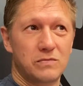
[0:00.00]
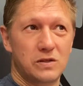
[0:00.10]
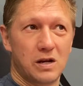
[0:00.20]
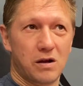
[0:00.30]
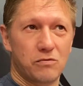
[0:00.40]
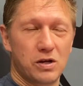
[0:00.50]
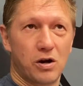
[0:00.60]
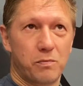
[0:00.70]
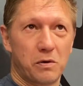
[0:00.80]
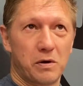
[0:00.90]
you know, we
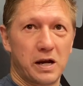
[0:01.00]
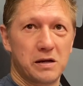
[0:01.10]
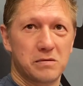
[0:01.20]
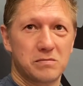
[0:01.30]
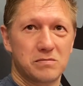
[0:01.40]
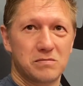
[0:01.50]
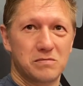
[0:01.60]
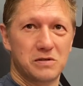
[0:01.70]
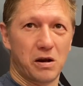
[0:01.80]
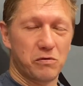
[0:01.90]
operate,
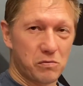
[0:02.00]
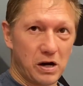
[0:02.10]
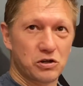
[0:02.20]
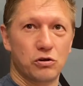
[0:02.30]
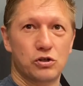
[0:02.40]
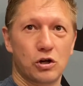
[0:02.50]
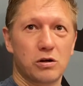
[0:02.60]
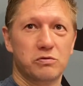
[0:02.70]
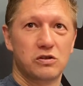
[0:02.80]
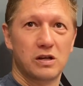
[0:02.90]
you know, we run two
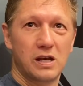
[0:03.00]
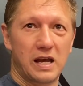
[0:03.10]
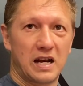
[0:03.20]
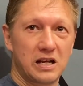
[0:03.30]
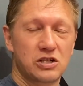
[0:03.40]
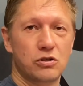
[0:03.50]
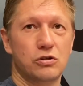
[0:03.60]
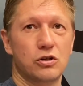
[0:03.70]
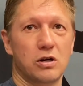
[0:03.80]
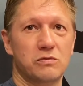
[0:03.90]
jobs, at least two
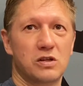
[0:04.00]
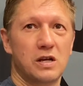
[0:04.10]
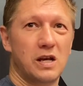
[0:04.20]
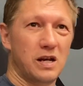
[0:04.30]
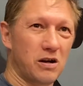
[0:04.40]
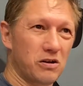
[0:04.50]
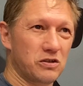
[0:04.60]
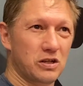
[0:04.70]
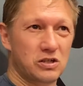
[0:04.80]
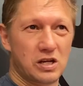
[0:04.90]
jobs. And I was
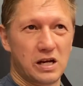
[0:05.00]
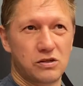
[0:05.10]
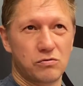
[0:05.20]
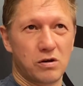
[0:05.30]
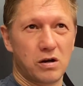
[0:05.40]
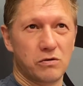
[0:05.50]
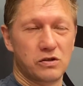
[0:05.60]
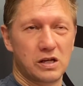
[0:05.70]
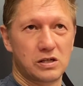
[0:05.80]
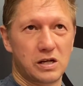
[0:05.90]
at a stage where I was
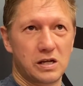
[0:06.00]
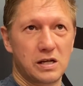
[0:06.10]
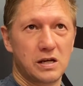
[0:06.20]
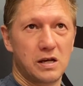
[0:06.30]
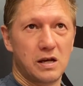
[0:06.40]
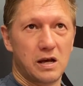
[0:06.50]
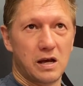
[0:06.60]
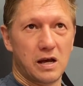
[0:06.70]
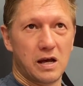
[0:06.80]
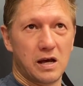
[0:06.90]
actually,
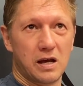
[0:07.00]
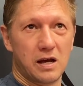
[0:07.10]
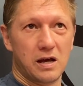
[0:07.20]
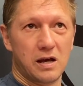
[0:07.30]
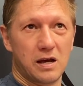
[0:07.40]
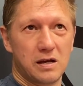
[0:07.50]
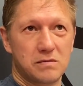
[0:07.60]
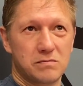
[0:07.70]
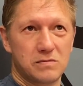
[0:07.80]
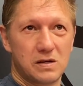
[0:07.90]
you know,
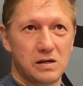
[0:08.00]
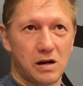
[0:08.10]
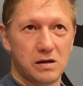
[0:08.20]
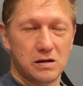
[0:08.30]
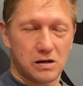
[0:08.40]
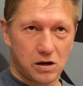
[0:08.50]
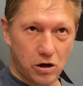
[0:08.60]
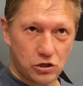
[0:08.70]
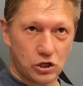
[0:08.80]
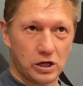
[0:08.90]

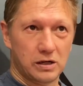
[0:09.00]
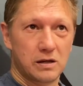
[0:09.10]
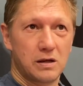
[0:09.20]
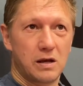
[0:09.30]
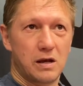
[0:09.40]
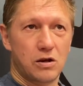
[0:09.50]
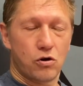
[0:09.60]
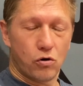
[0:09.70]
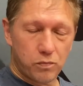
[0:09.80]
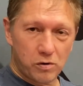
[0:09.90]
coaching,
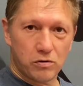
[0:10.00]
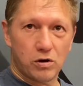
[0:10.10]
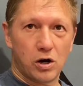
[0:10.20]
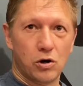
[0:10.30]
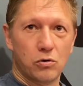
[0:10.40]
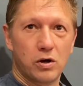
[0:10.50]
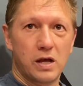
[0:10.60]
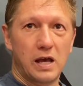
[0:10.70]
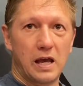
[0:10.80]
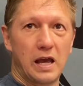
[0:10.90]
corporate role,
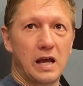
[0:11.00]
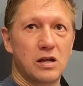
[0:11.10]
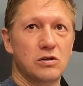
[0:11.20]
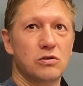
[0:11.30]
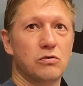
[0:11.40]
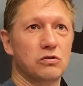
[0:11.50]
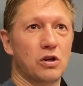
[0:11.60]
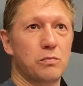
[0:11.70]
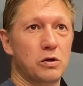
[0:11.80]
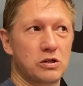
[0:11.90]
and
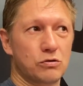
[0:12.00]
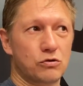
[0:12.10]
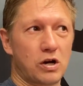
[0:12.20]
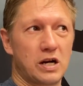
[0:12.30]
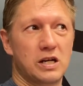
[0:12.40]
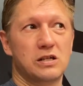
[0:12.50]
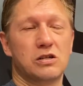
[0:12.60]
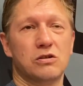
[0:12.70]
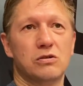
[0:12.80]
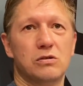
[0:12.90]
also personal training
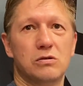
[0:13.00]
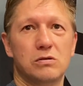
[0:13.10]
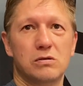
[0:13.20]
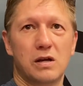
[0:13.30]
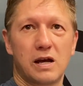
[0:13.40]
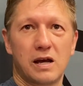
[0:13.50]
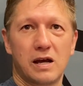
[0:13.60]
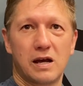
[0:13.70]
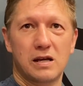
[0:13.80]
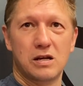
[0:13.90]
to,
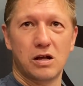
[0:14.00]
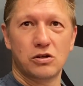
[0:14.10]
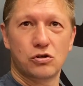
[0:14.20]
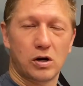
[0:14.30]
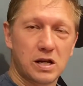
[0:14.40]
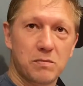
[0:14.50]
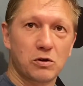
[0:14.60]
you know, to try and keep